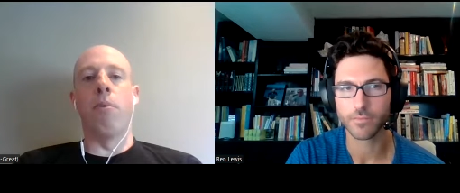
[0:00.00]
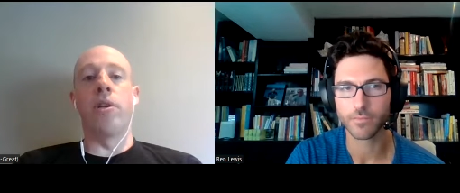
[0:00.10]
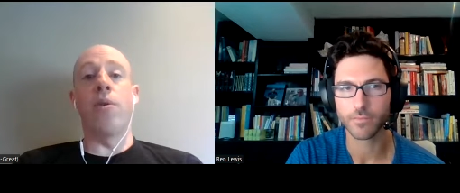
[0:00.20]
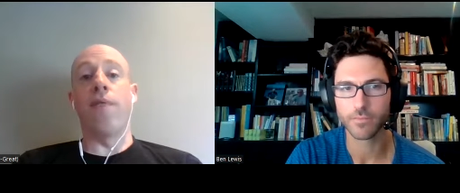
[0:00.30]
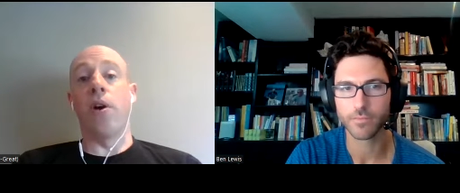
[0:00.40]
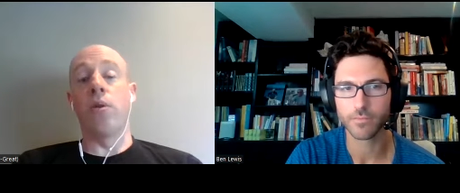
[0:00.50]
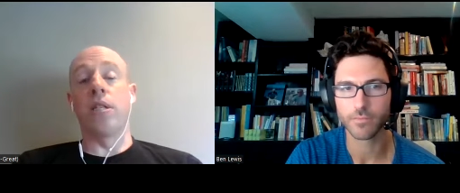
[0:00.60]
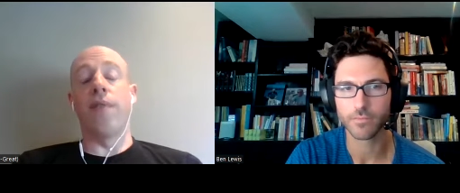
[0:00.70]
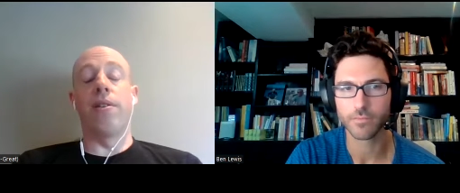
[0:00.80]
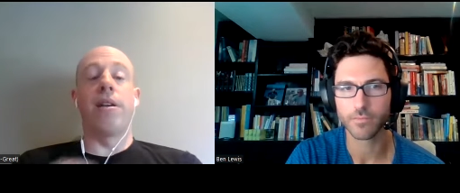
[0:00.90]
Speaker 1: but we do have a
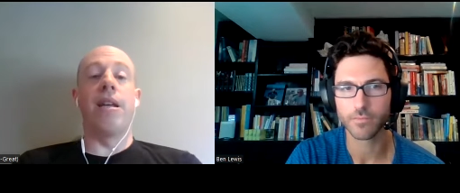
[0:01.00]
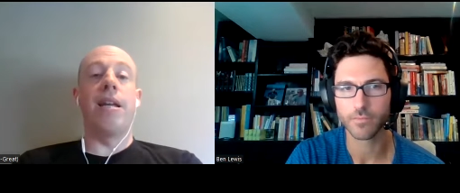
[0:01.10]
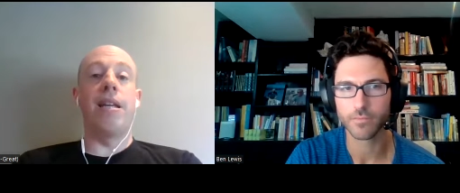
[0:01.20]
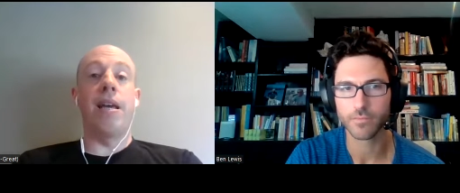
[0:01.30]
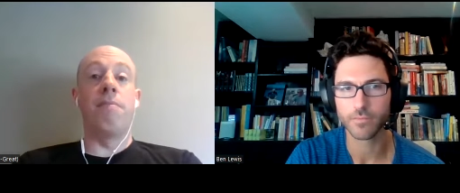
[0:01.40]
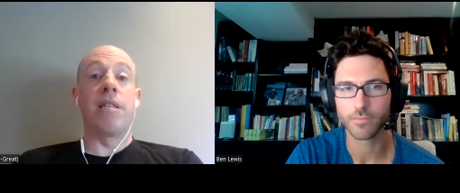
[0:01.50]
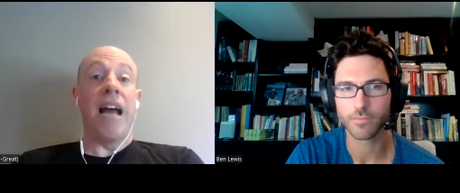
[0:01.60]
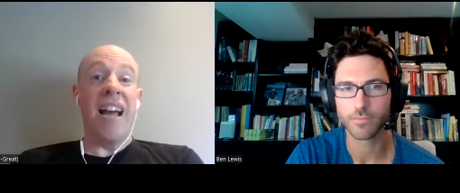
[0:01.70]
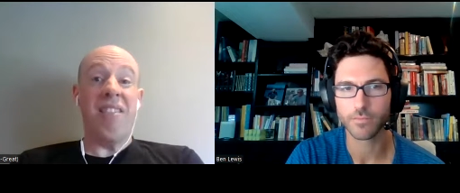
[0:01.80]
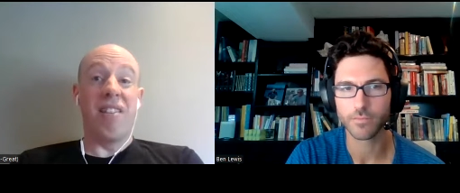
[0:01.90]
host of other Canadian names
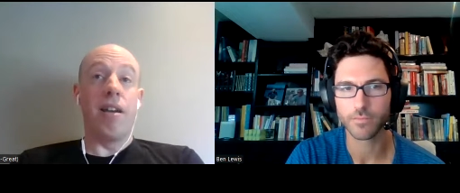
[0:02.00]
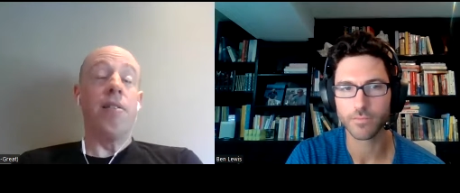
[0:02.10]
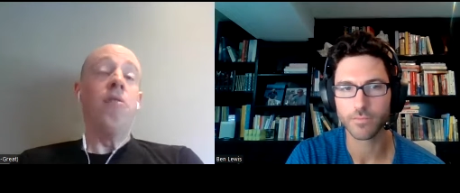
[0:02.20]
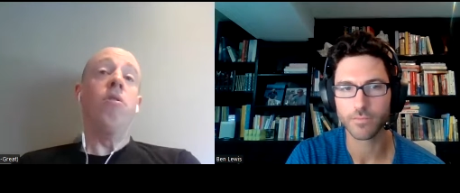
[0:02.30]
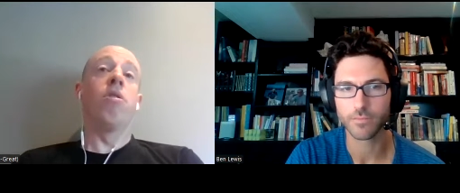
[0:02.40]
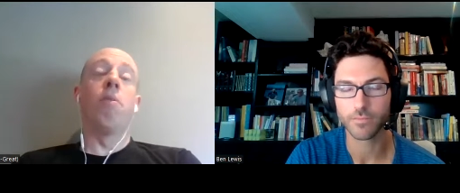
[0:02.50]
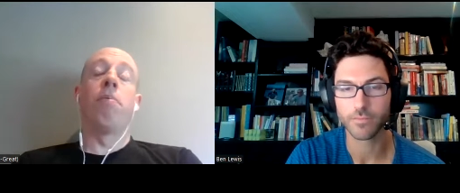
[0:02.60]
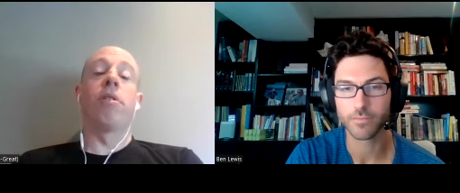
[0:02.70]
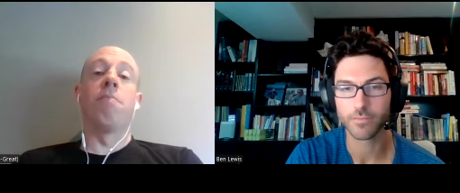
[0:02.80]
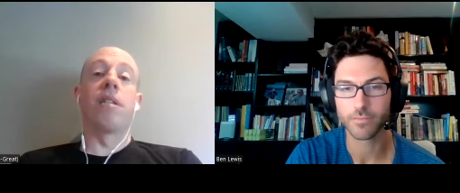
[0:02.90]
that I think could
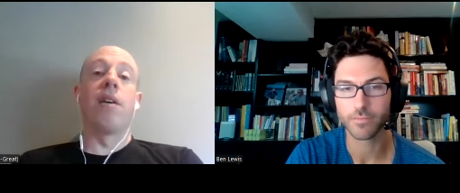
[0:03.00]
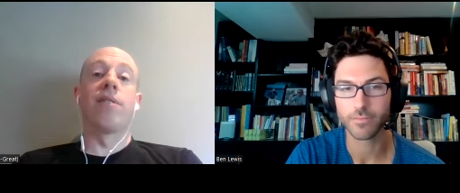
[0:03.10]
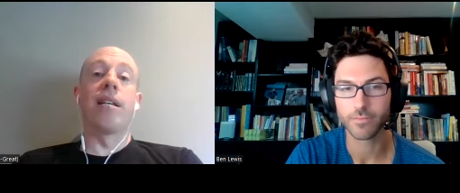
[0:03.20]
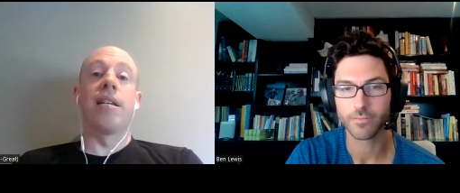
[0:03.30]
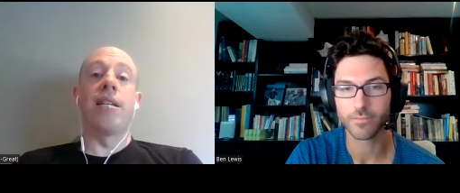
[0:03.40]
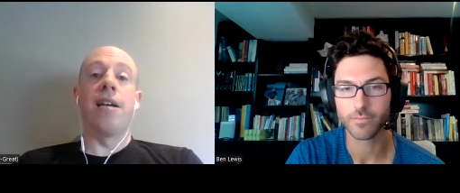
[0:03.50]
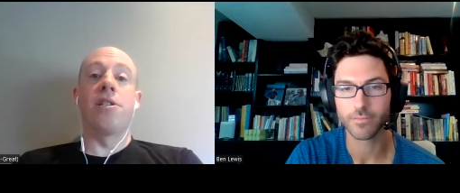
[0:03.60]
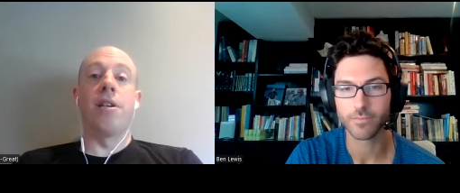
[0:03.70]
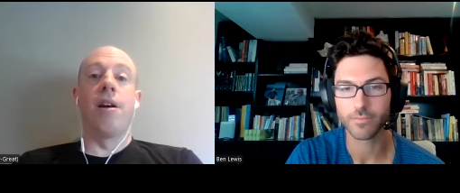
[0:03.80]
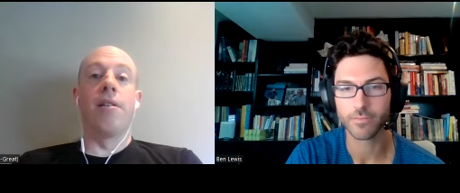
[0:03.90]
put themselves in
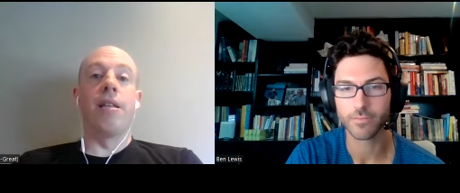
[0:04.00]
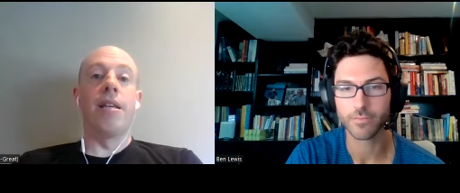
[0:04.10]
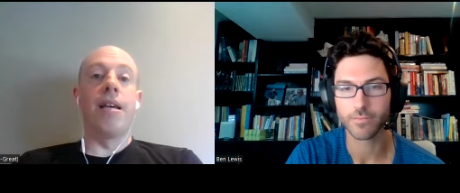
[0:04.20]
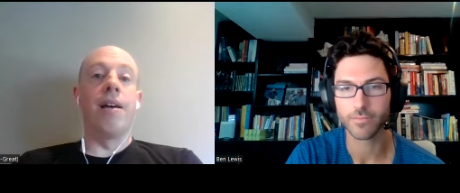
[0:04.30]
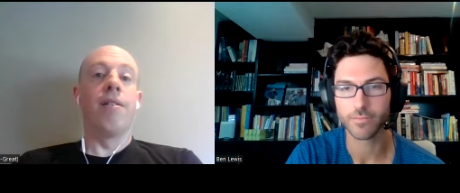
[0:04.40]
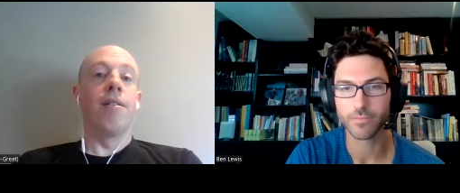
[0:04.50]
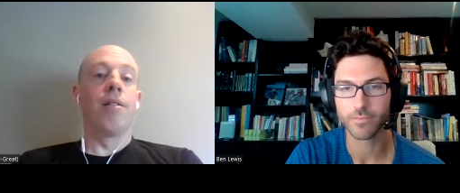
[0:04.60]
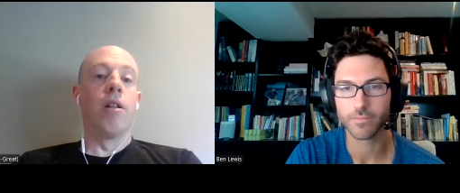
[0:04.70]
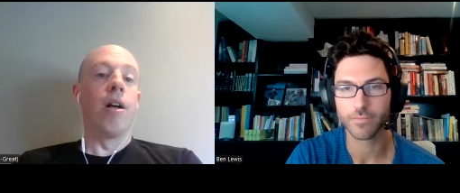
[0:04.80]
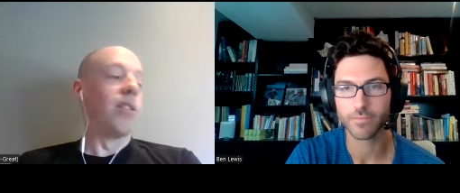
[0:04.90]
contention on the uh,
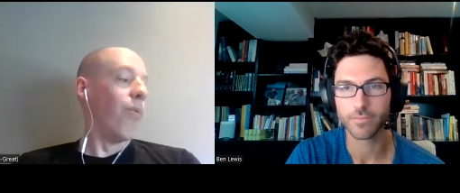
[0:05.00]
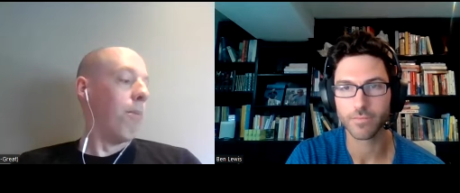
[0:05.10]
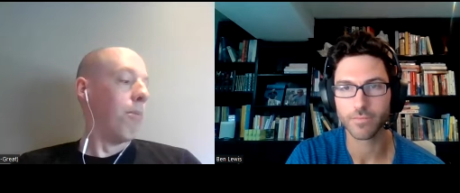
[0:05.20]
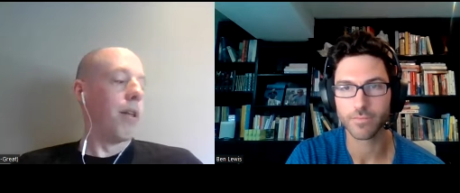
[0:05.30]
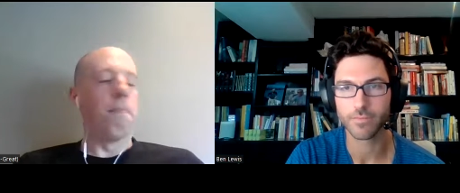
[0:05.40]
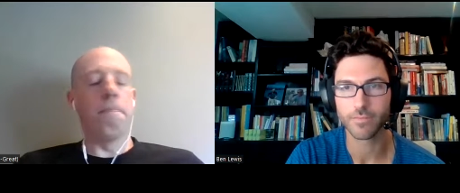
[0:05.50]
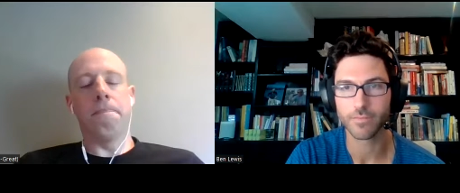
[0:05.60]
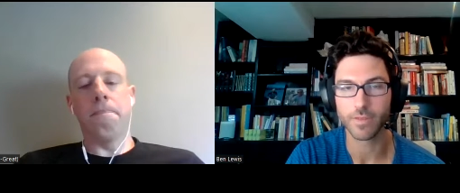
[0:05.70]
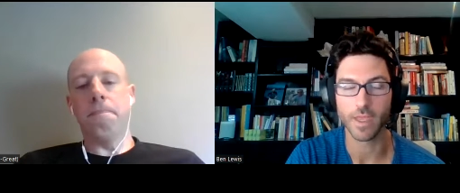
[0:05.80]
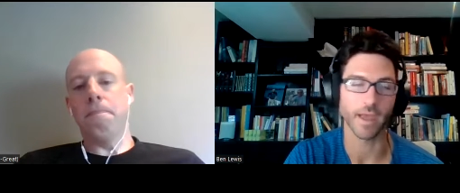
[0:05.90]
the lawns of Wimbledon.
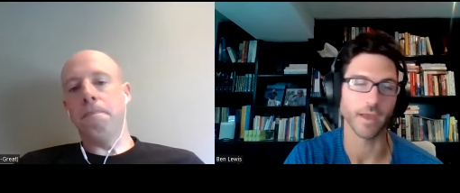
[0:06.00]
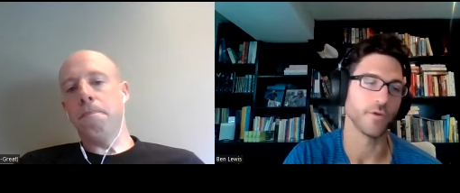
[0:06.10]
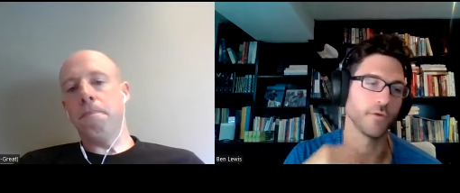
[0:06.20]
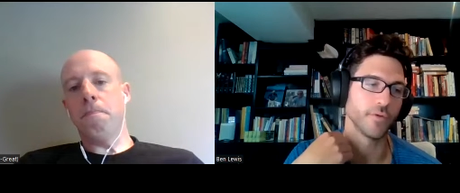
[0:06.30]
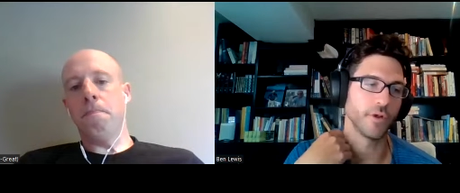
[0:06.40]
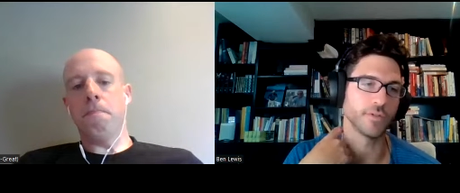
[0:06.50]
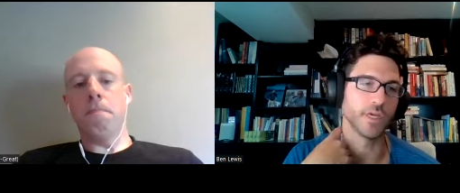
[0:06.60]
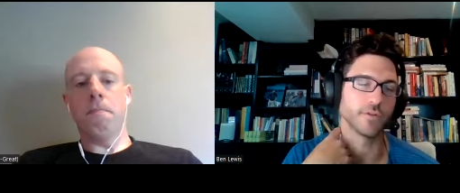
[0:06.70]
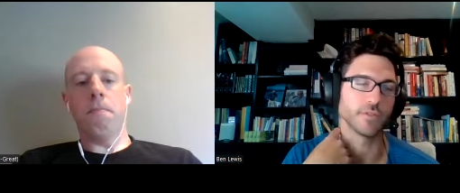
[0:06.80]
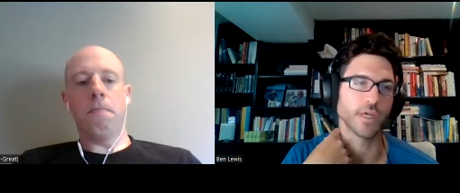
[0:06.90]
Speaker 2: Yeah, no, no
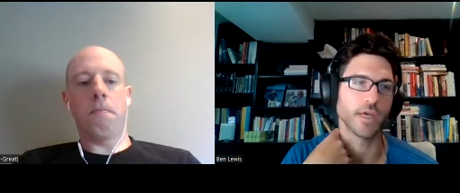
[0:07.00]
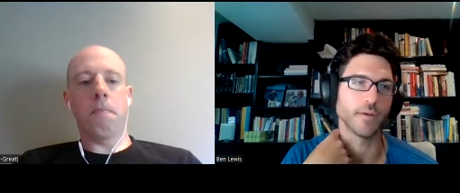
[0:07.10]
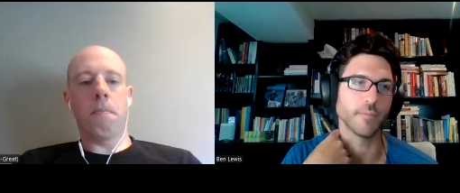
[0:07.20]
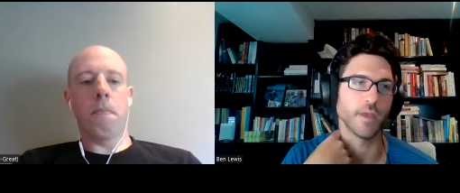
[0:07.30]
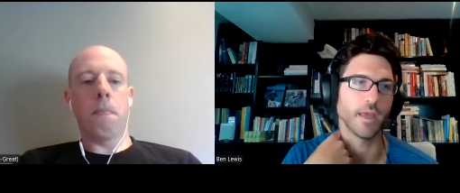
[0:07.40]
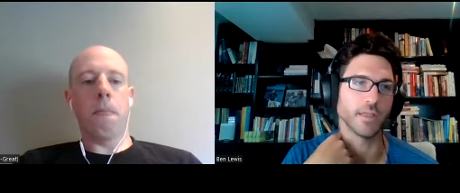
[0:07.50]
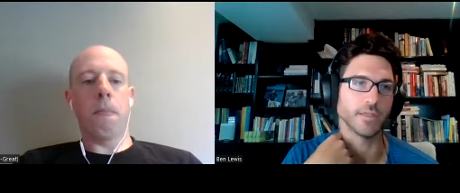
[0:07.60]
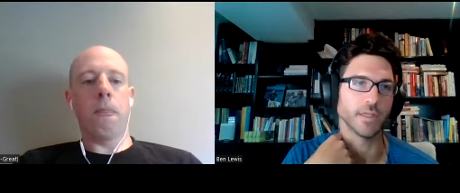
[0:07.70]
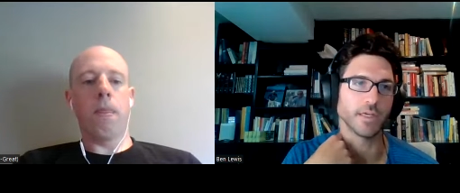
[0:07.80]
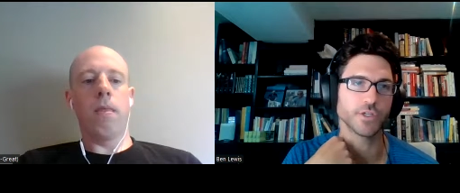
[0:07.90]
doubt. Um,
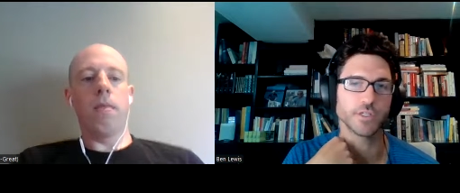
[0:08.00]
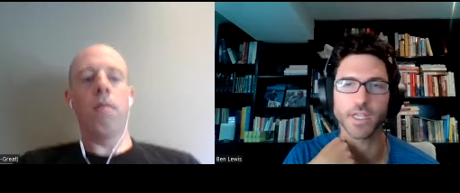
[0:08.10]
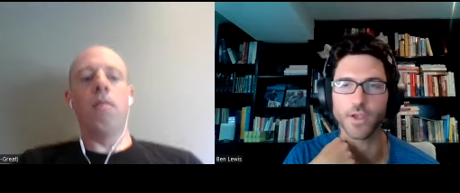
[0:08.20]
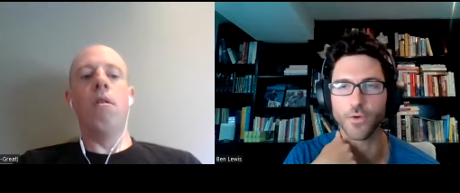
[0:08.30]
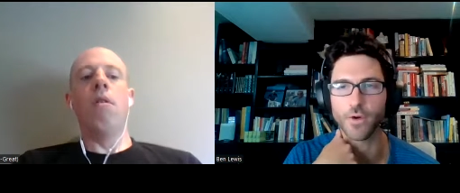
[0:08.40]
and I should say